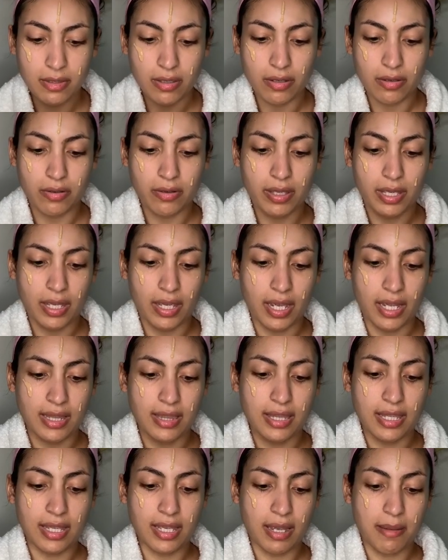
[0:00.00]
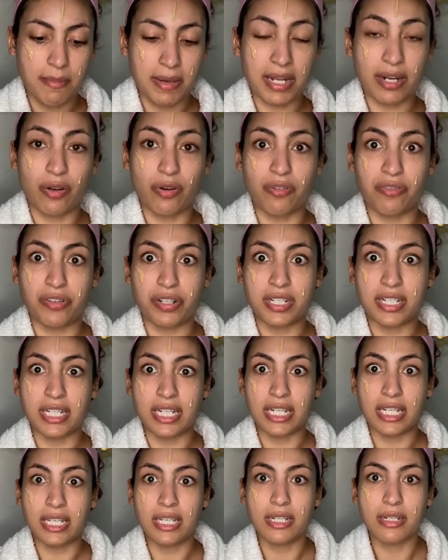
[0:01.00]
Okay, I think I might have
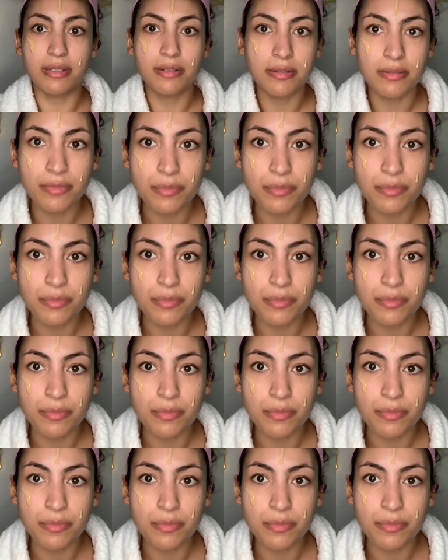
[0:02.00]
overdid it.